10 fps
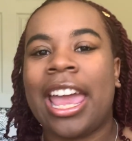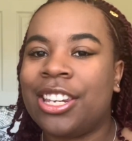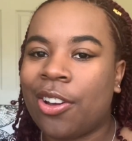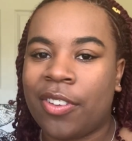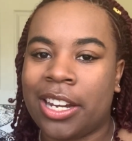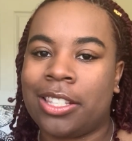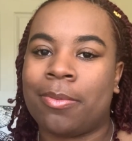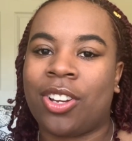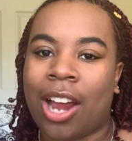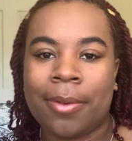And don't forget to
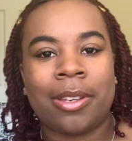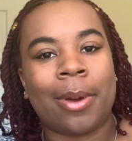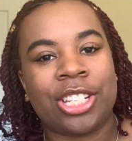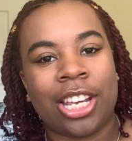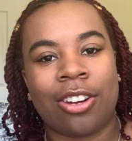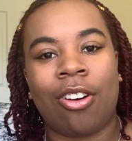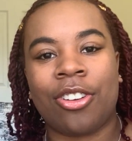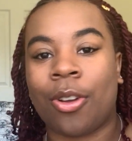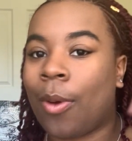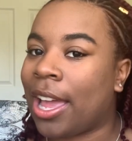subscribe to my channel
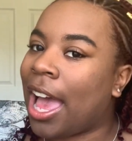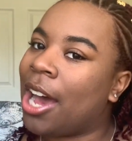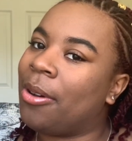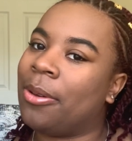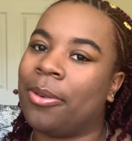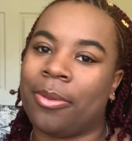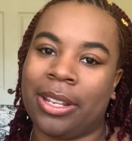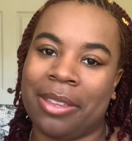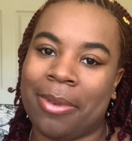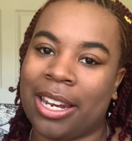on your way out. It would
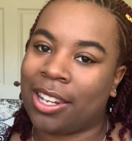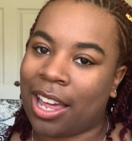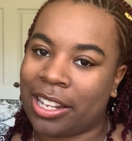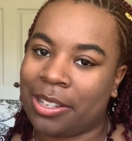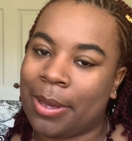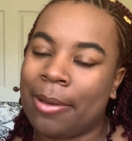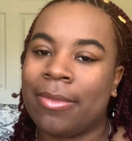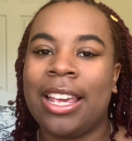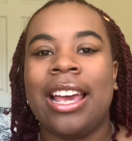really a lot to me.